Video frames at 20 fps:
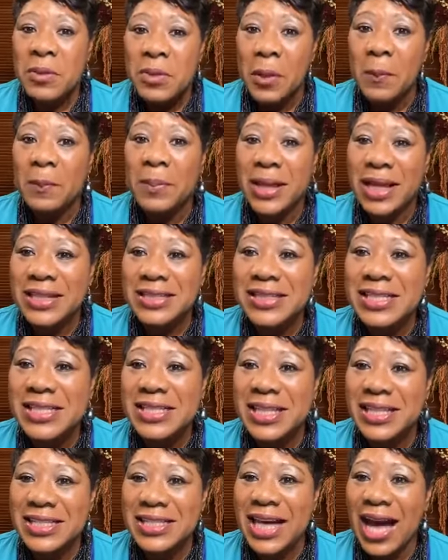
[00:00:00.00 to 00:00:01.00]
The
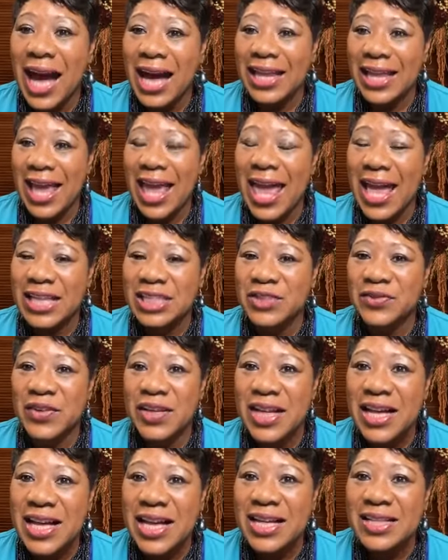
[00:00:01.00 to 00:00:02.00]
blessings that God has
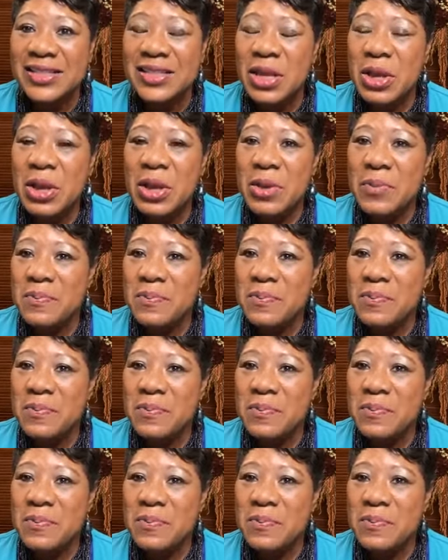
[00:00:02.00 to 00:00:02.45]
for us,